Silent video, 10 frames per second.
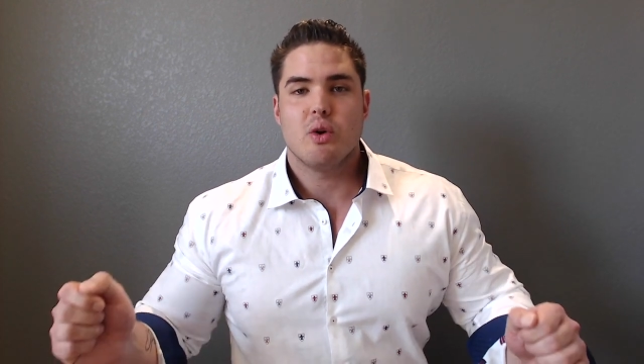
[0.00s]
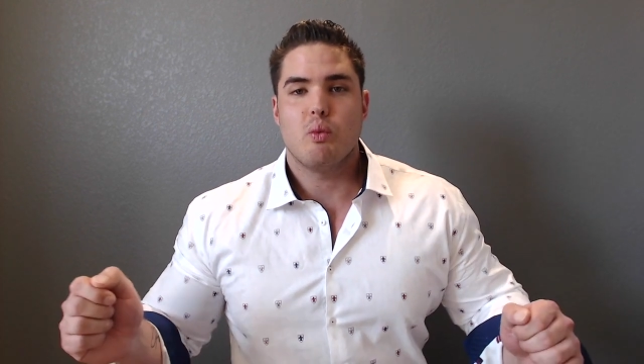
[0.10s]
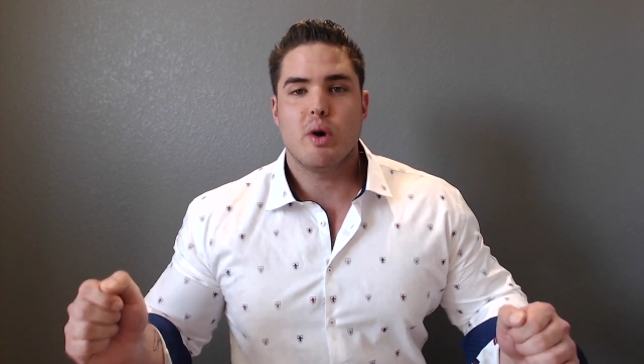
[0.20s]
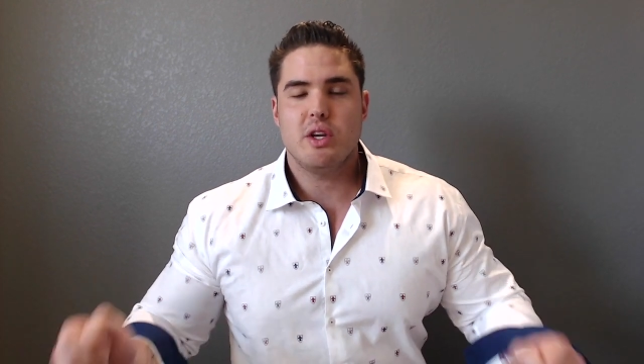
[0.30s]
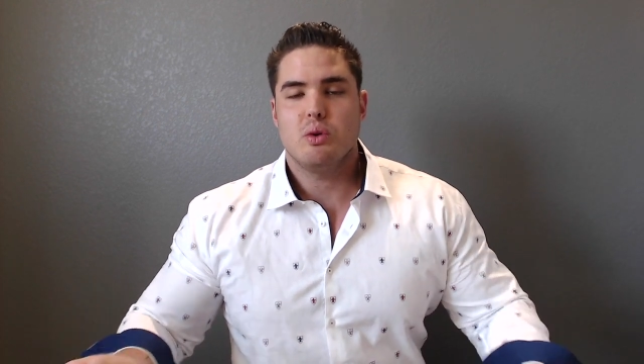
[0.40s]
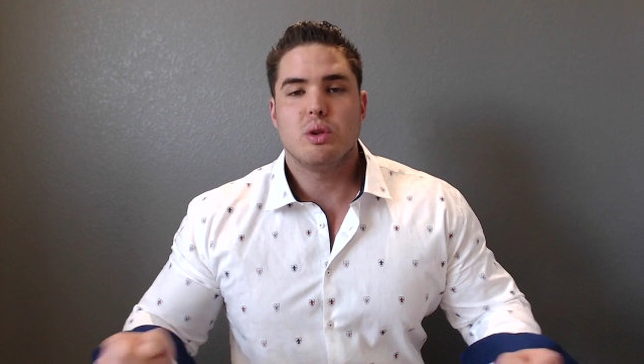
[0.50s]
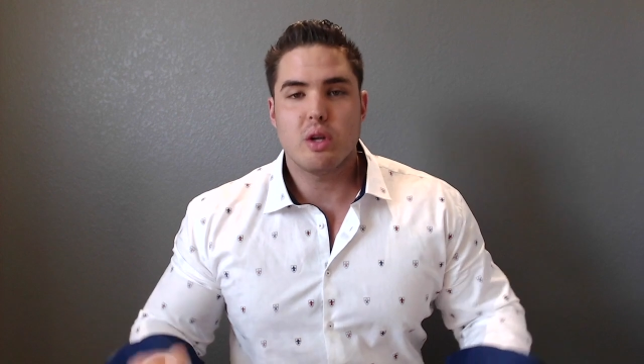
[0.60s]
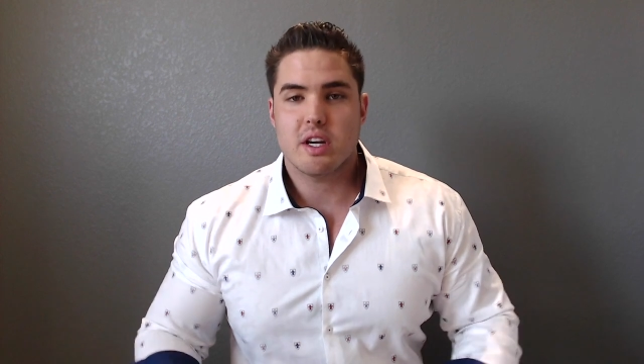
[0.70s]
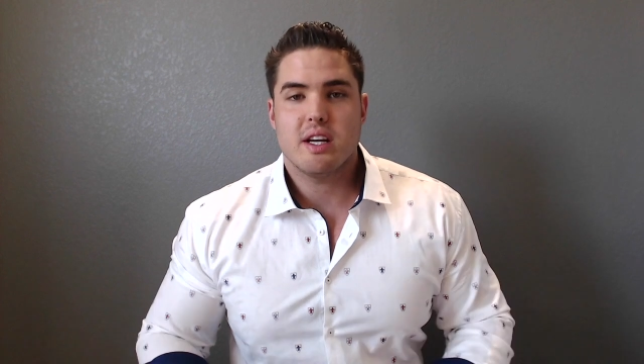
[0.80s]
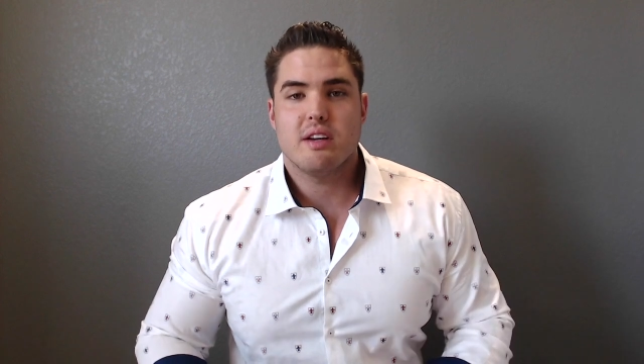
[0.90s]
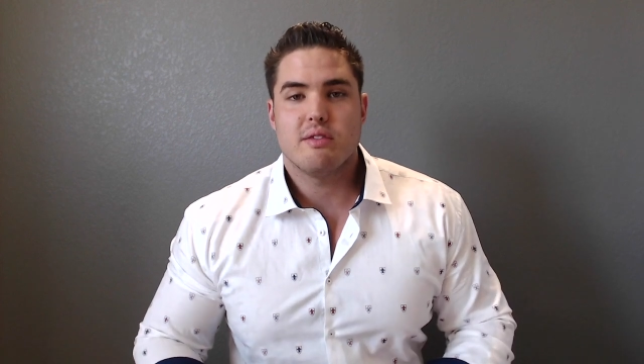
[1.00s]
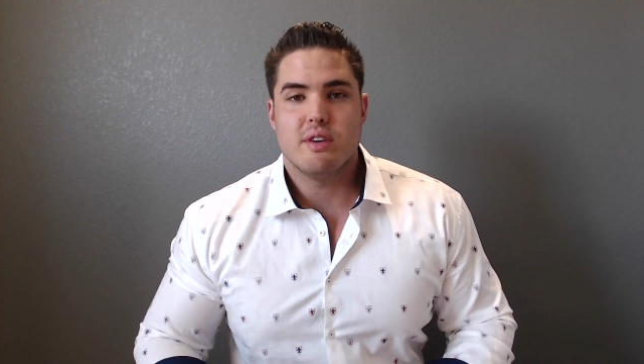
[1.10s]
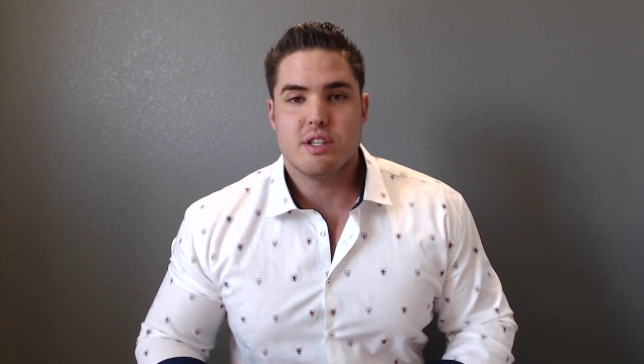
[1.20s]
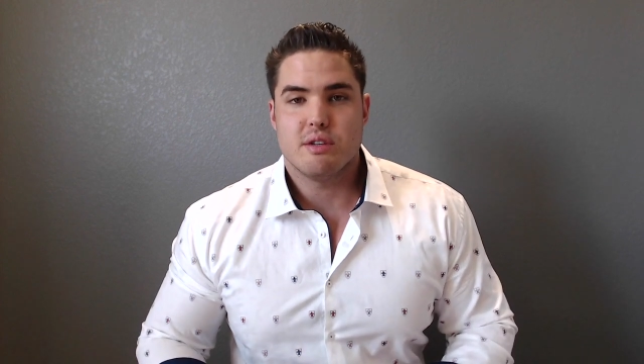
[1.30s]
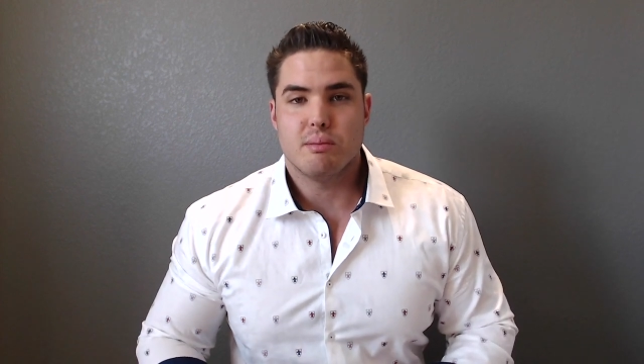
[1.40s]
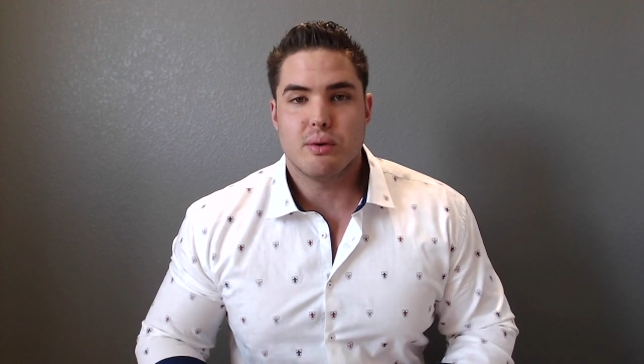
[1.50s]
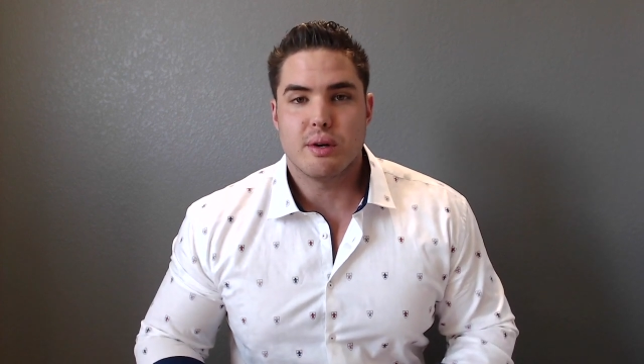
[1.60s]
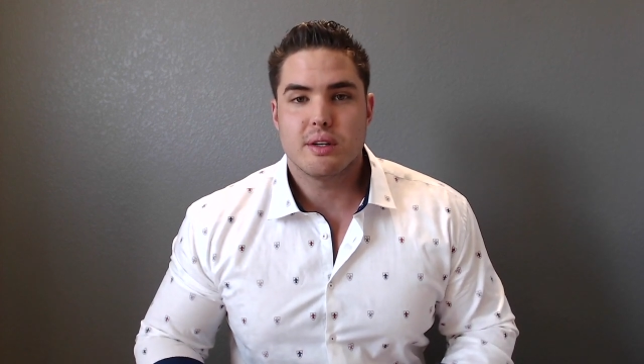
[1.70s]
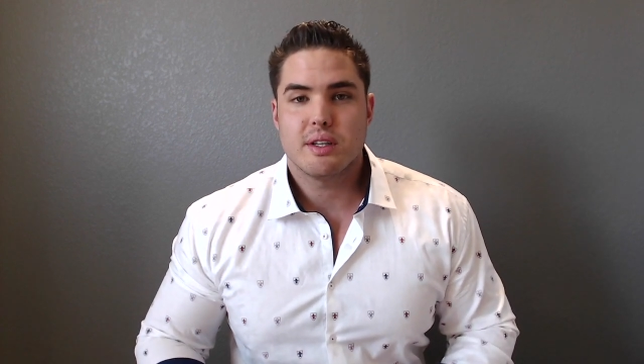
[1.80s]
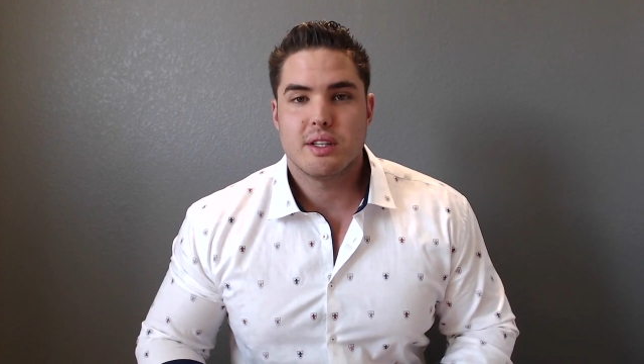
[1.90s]
when you look at your vision
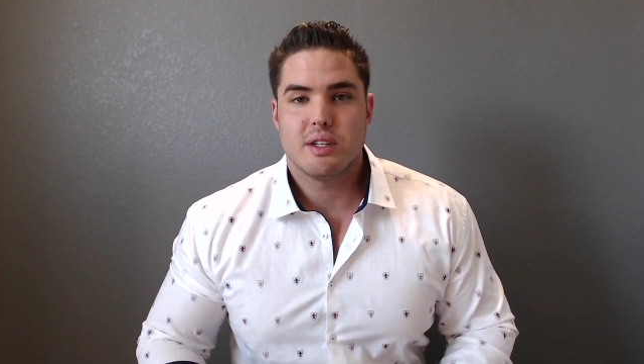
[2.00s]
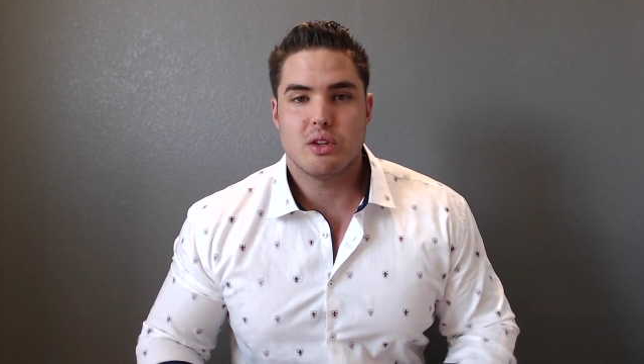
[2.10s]
board,